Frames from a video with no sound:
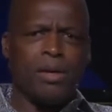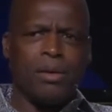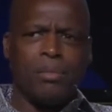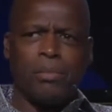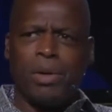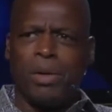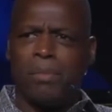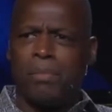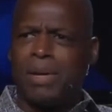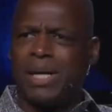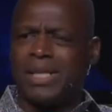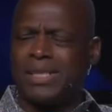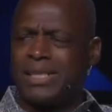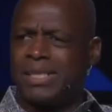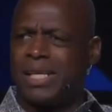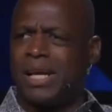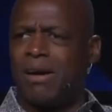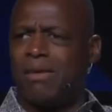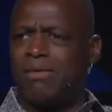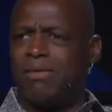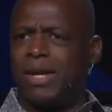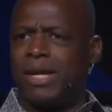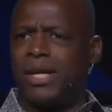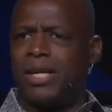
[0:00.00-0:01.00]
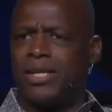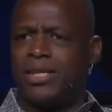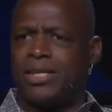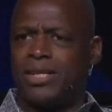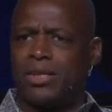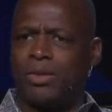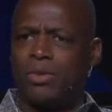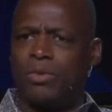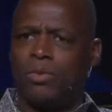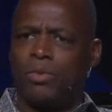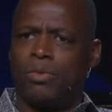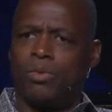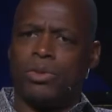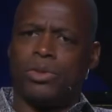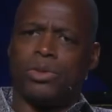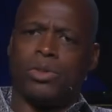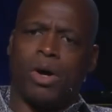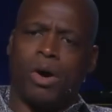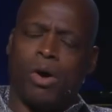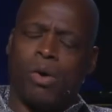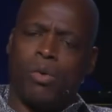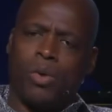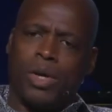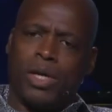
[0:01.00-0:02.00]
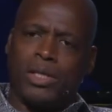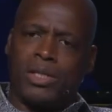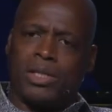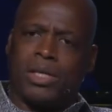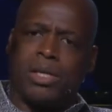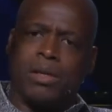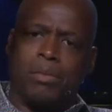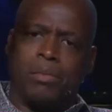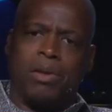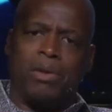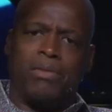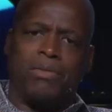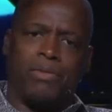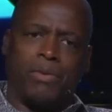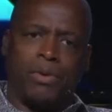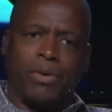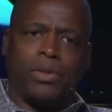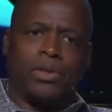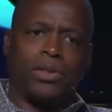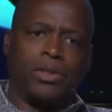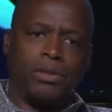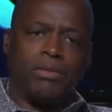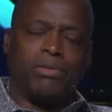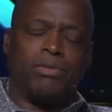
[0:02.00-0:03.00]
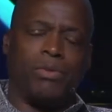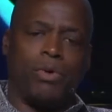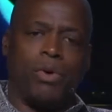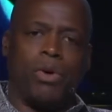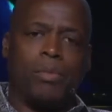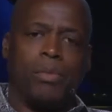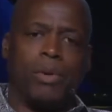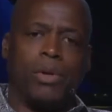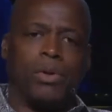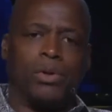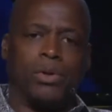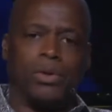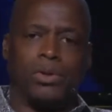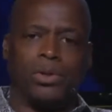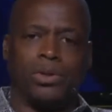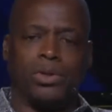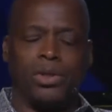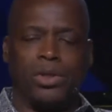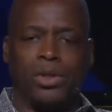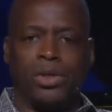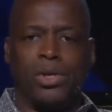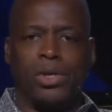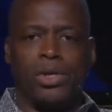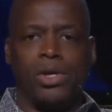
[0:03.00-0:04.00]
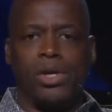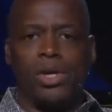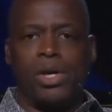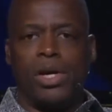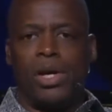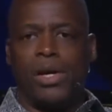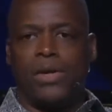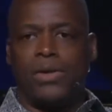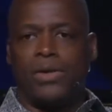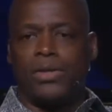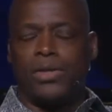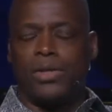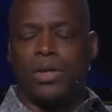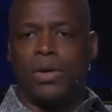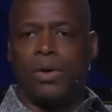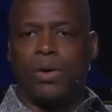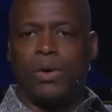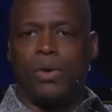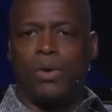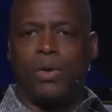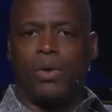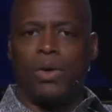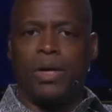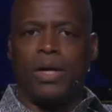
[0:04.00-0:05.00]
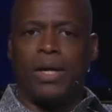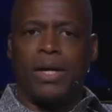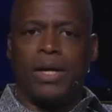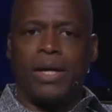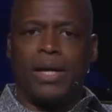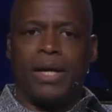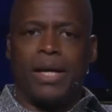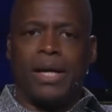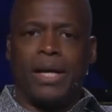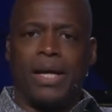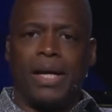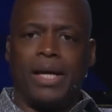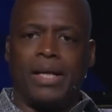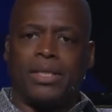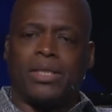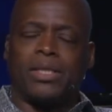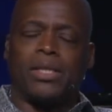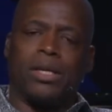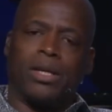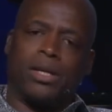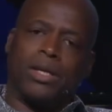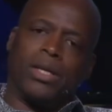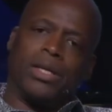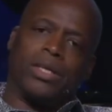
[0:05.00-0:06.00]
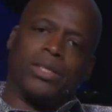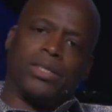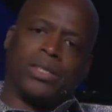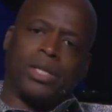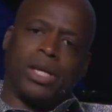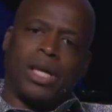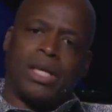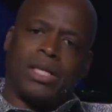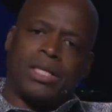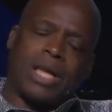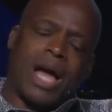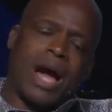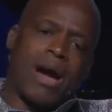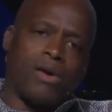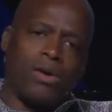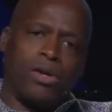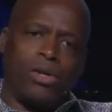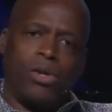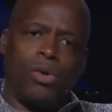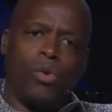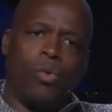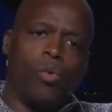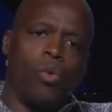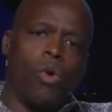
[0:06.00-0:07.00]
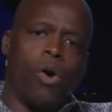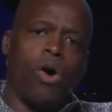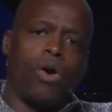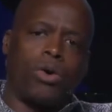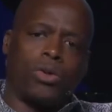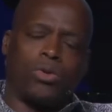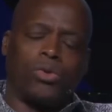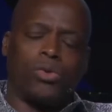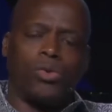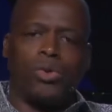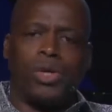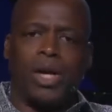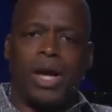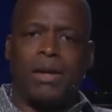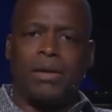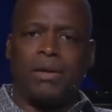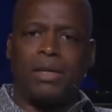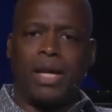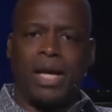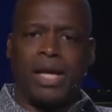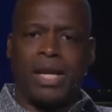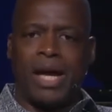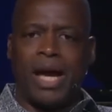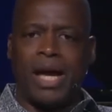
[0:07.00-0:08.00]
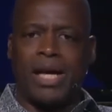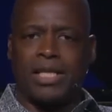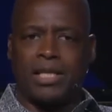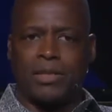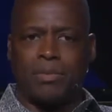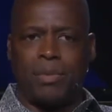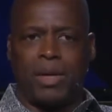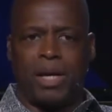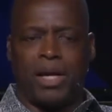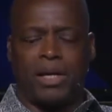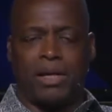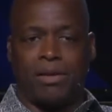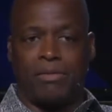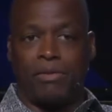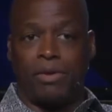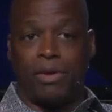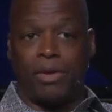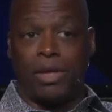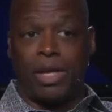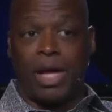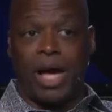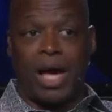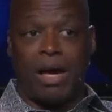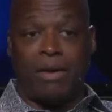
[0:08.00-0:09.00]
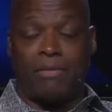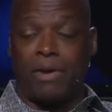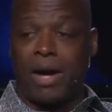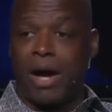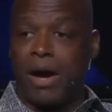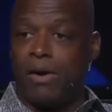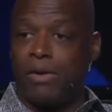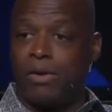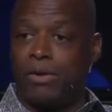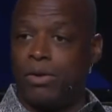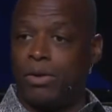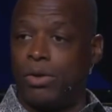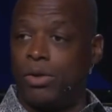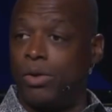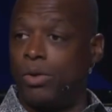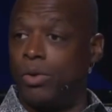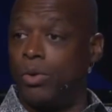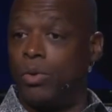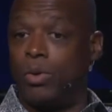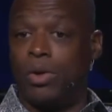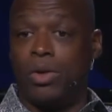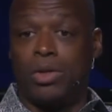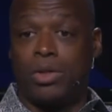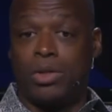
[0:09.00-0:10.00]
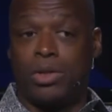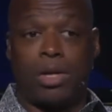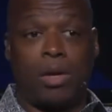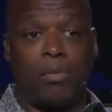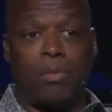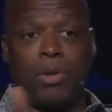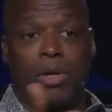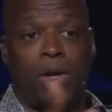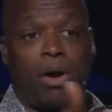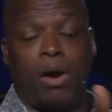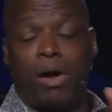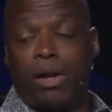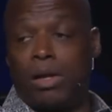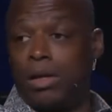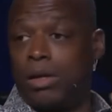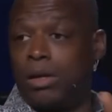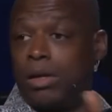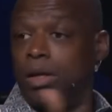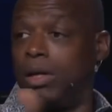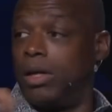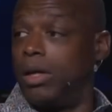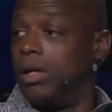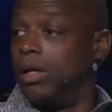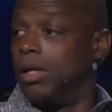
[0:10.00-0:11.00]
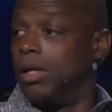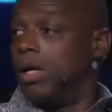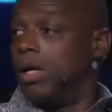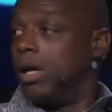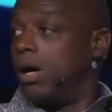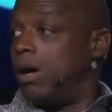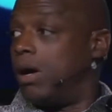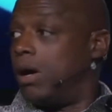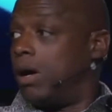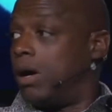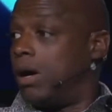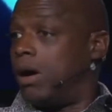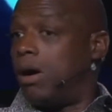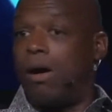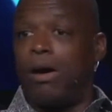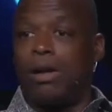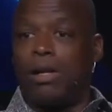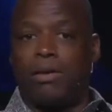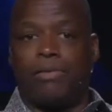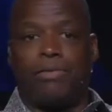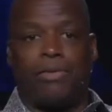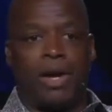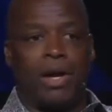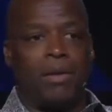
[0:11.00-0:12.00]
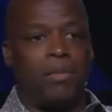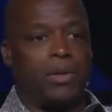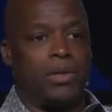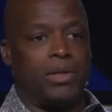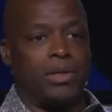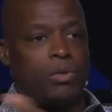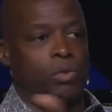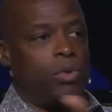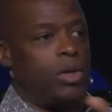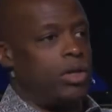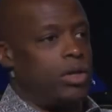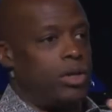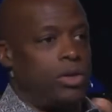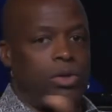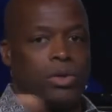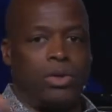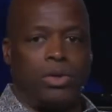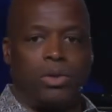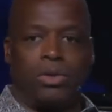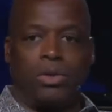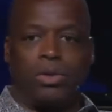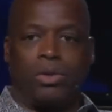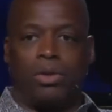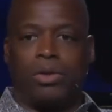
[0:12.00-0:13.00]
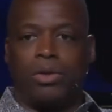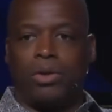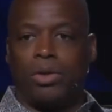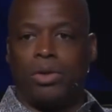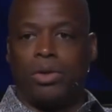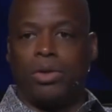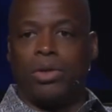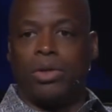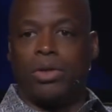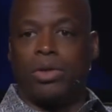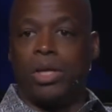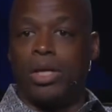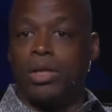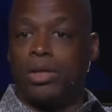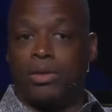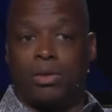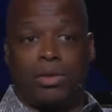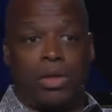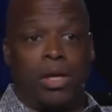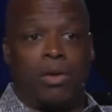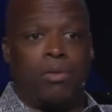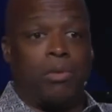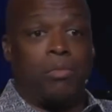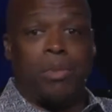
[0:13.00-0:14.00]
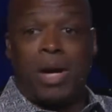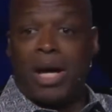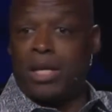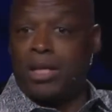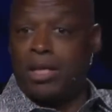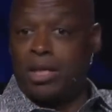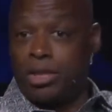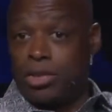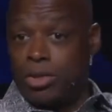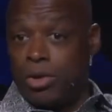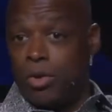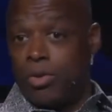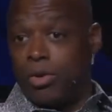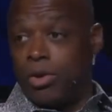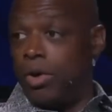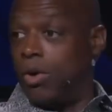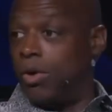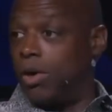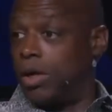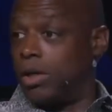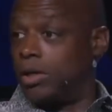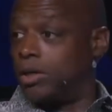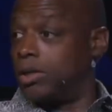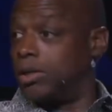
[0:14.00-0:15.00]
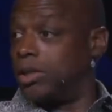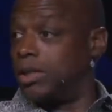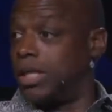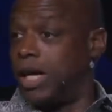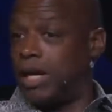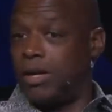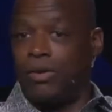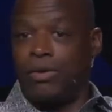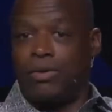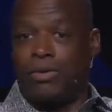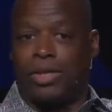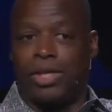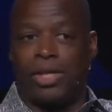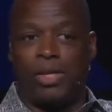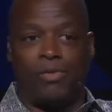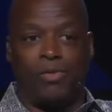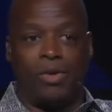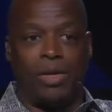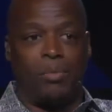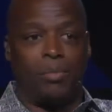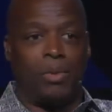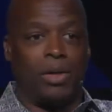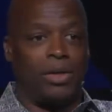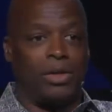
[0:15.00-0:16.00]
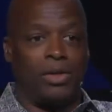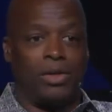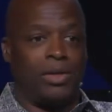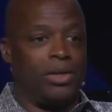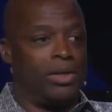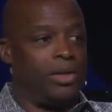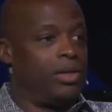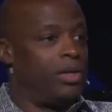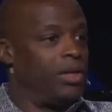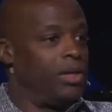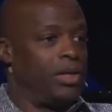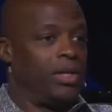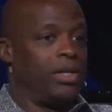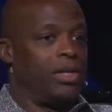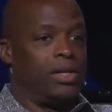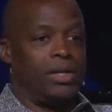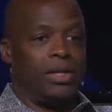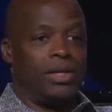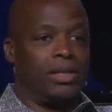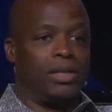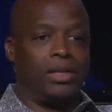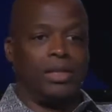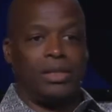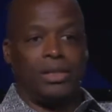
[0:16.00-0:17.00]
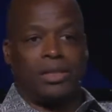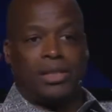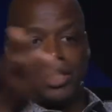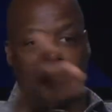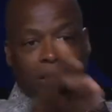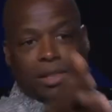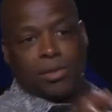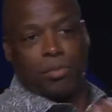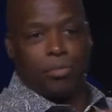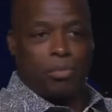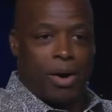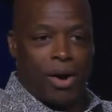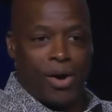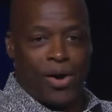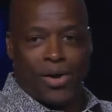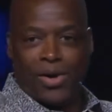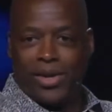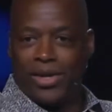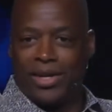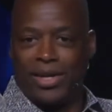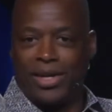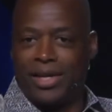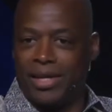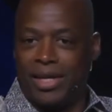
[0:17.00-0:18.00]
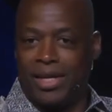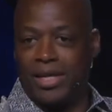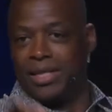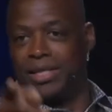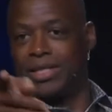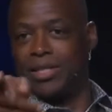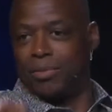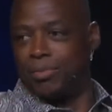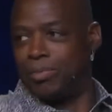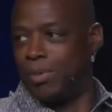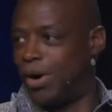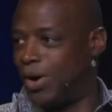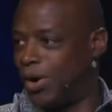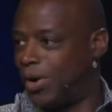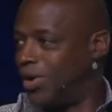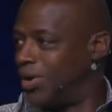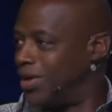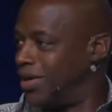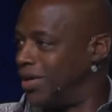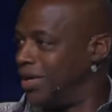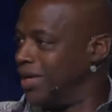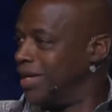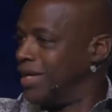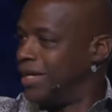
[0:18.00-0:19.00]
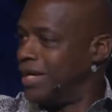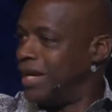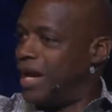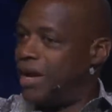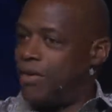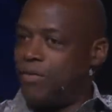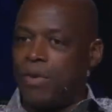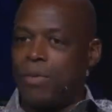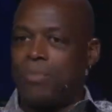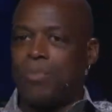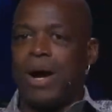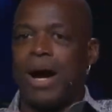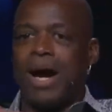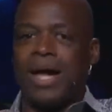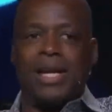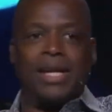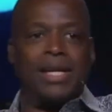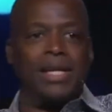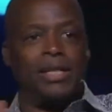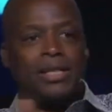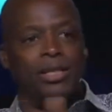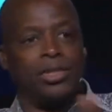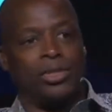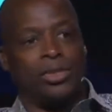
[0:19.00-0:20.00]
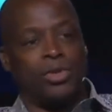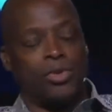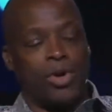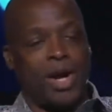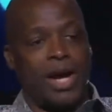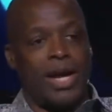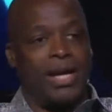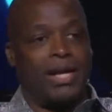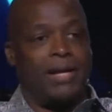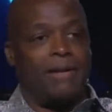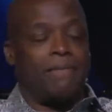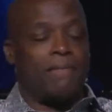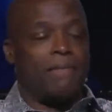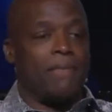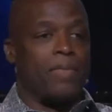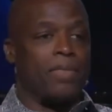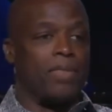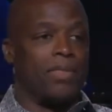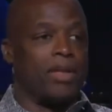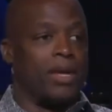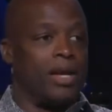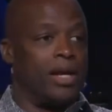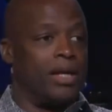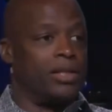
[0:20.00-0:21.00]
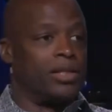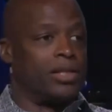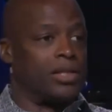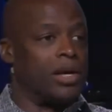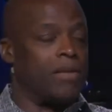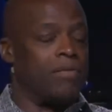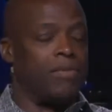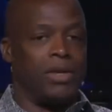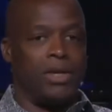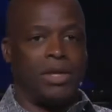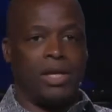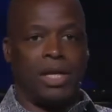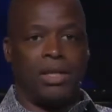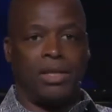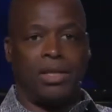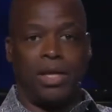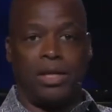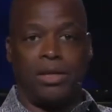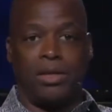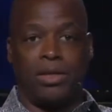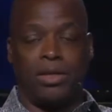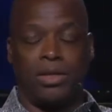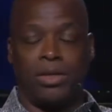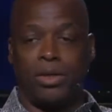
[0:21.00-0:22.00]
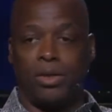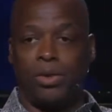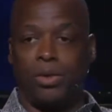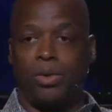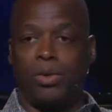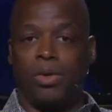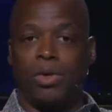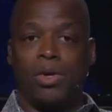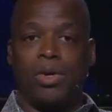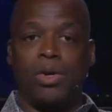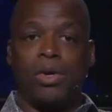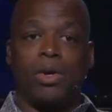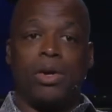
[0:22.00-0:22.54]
But my salvation was always going to be first and foremost. And so it's a it's, it's how do you walk through that that aspect of your life? How do you? Some of y'all are uh, Hall of Famers in what you do. They everybody just don't know it because it's not on TV. But she's a baller. He's a baller. Everybody is great in something that they do.